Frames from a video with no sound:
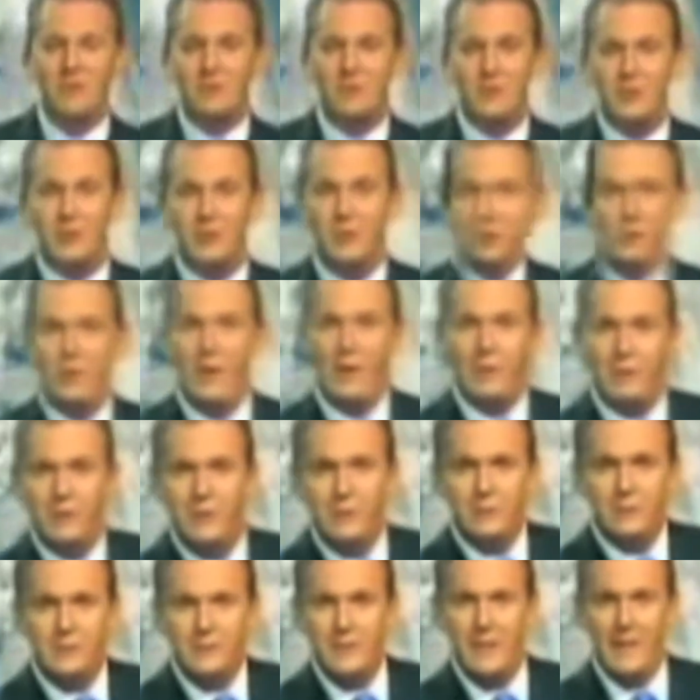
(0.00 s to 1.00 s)
evening to you. How are you
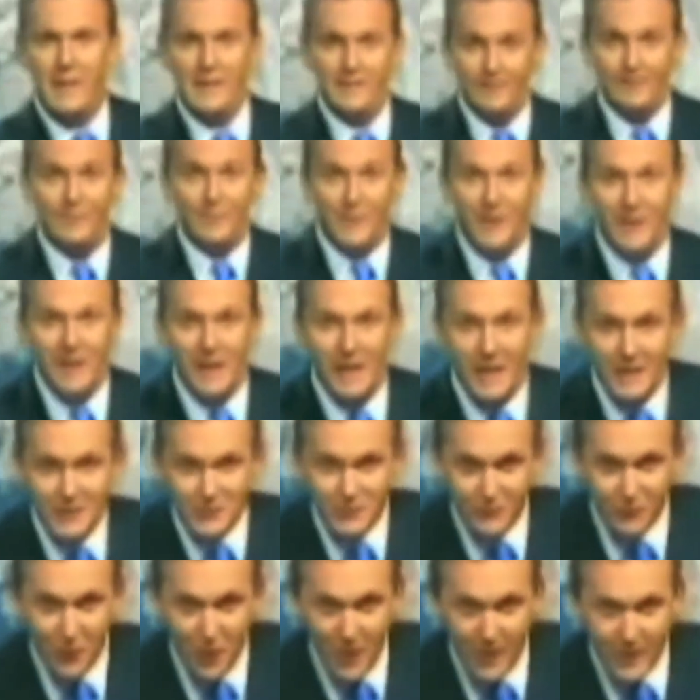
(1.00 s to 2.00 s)
today? It's
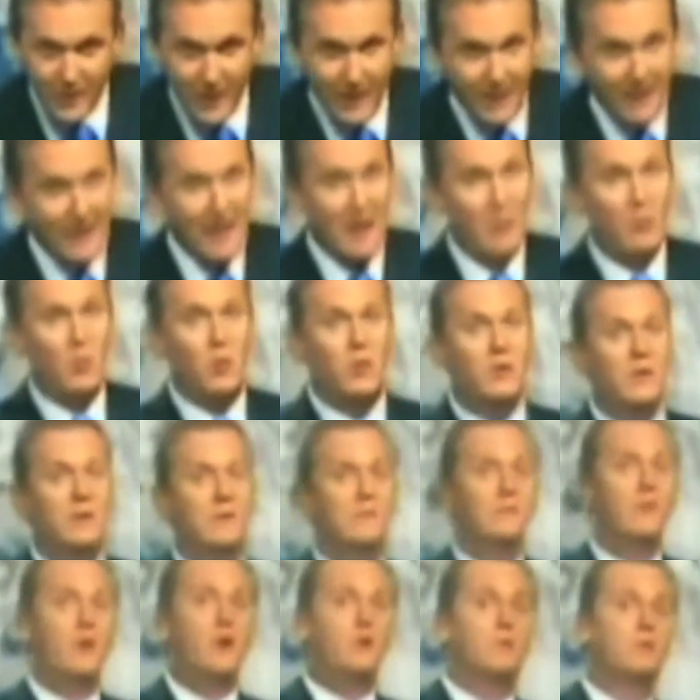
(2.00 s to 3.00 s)
Friday and we're looking
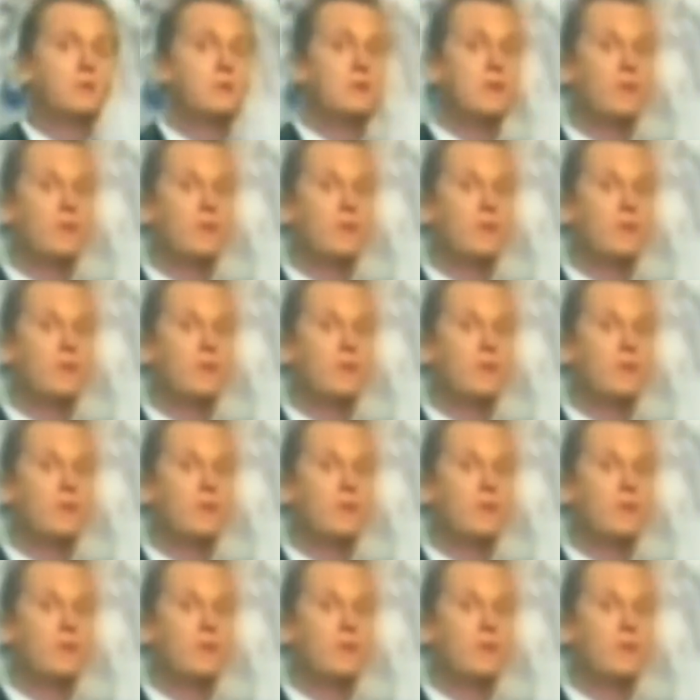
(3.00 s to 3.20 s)
forward